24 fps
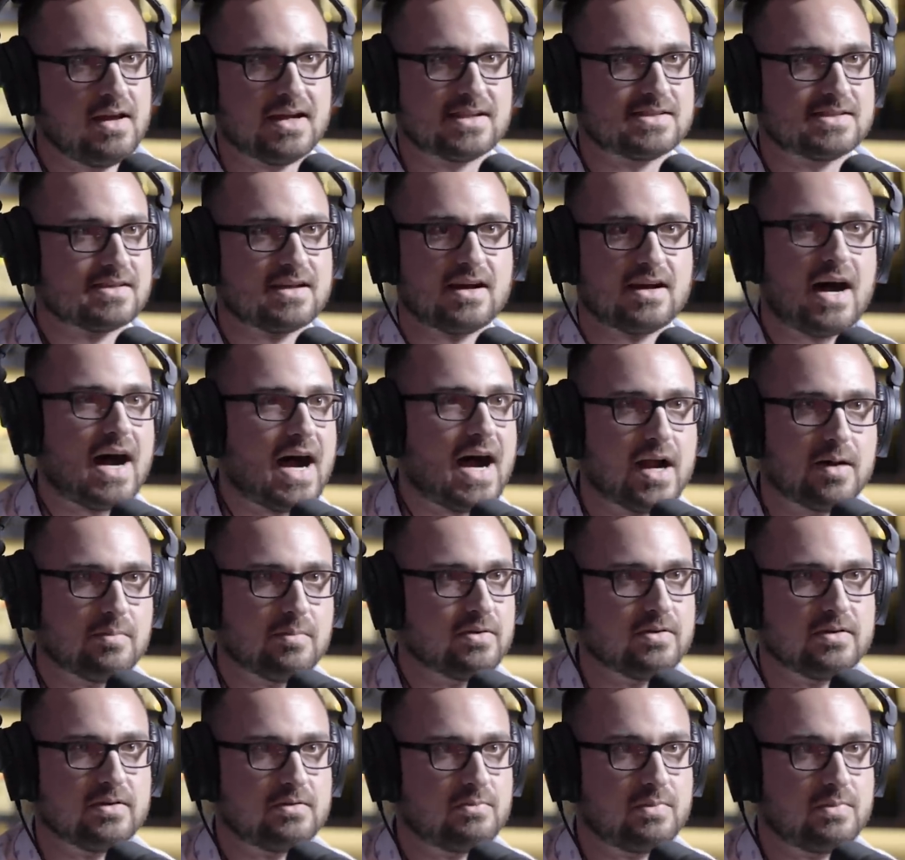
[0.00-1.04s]
It's a
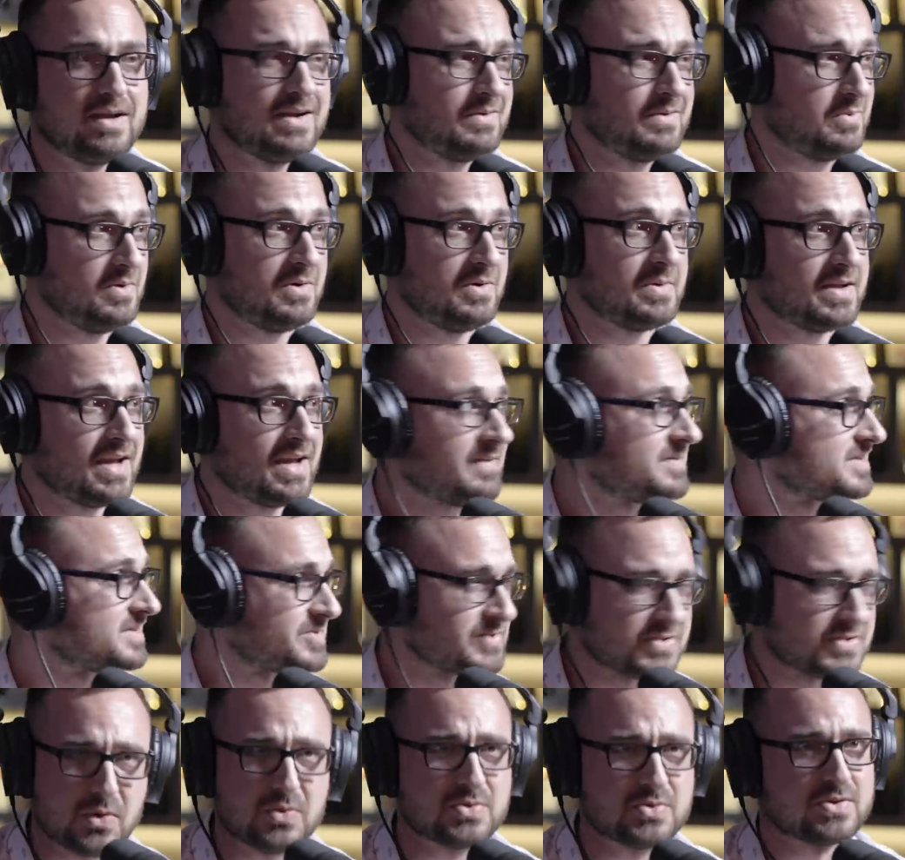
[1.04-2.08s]
hybrid. We, what we have
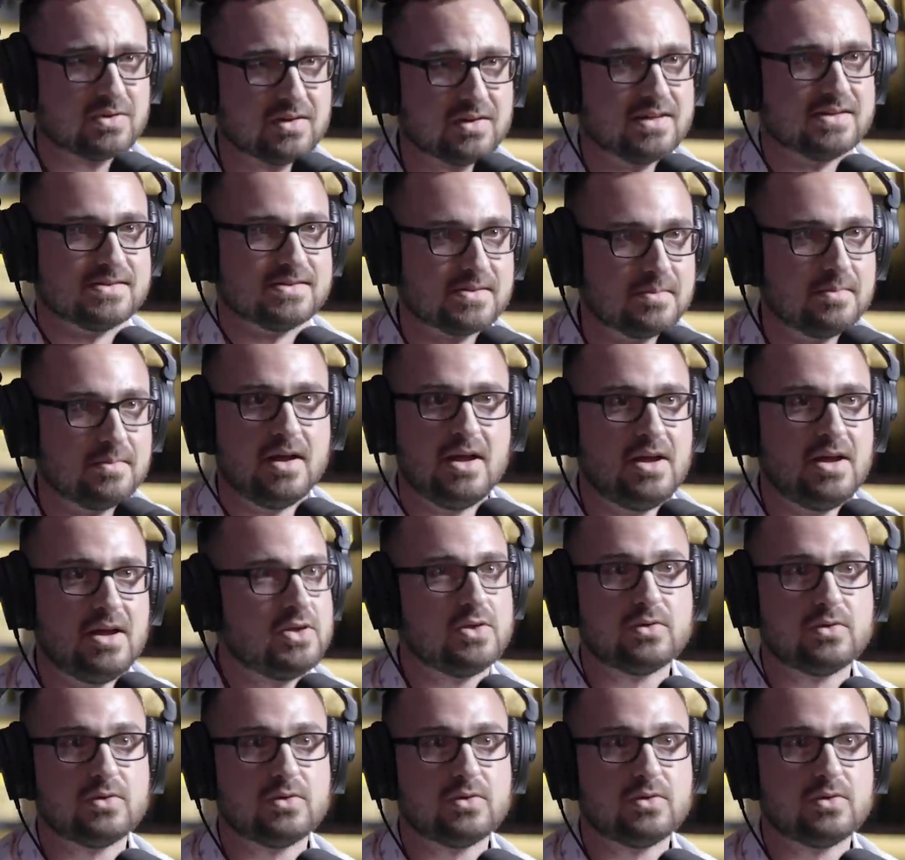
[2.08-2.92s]
is socialism.